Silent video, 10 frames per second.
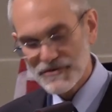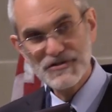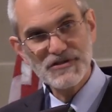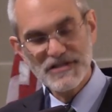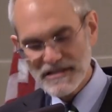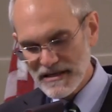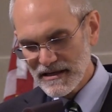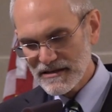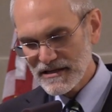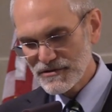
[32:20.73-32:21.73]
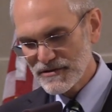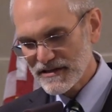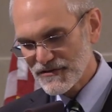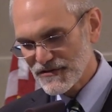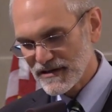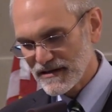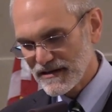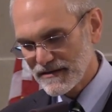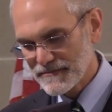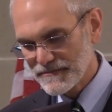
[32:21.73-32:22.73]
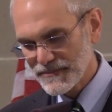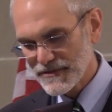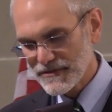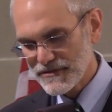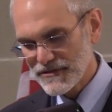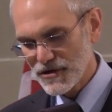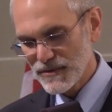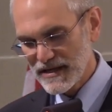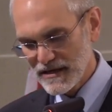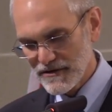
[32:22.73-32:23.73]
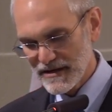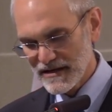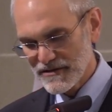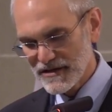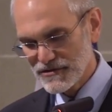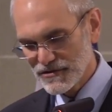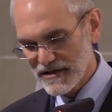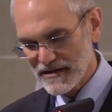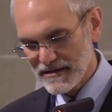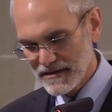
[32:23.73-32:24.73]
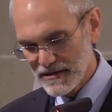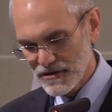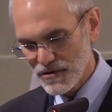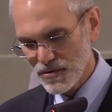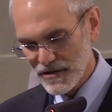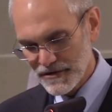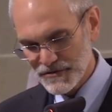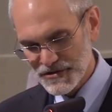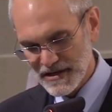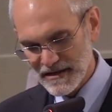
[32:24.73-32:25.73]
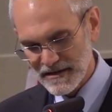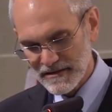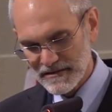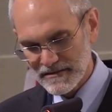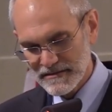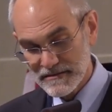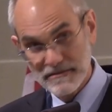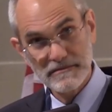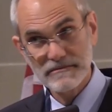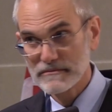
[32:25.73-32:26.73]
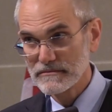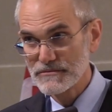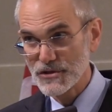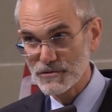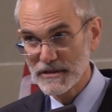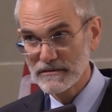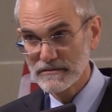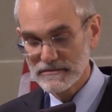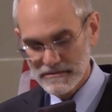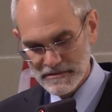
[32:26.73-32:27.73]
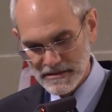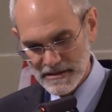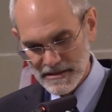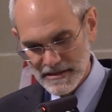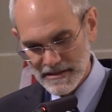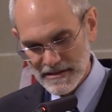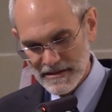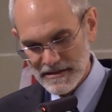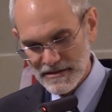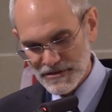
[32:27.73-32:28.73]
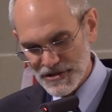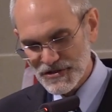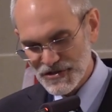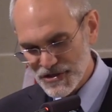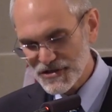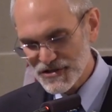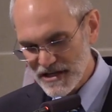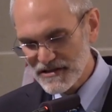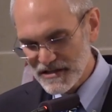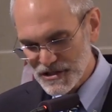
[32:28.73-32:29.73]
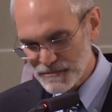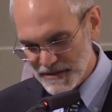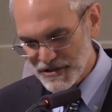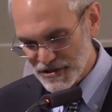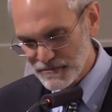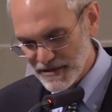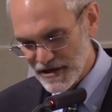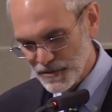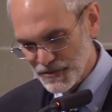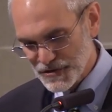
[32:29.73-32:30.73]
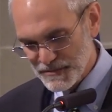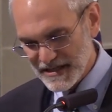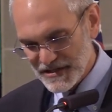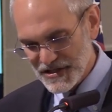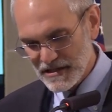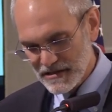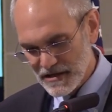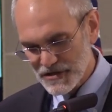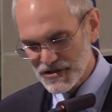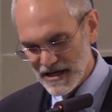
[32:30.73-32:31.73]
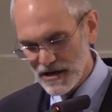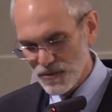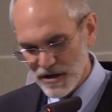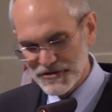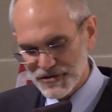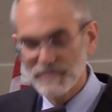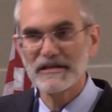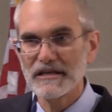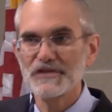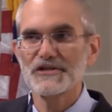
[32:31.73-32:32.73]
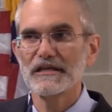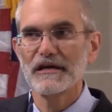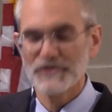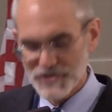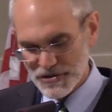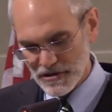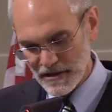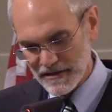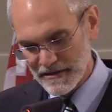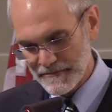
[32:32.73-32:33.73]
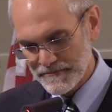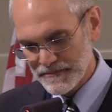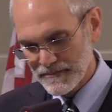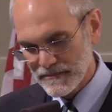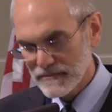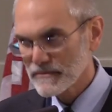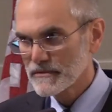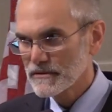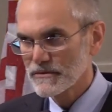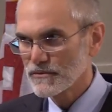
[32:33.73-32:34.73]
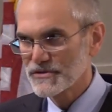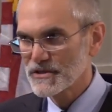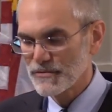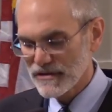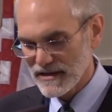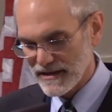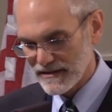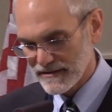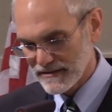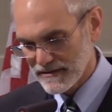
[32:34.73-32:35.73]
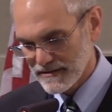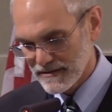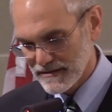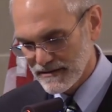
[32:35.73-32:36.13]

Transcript: Though seeing they do not see, though hearing they do not hear or understand. Excuse me? Jesus just said that he speaks in parables because he does not want to be easily understood. What's up with that?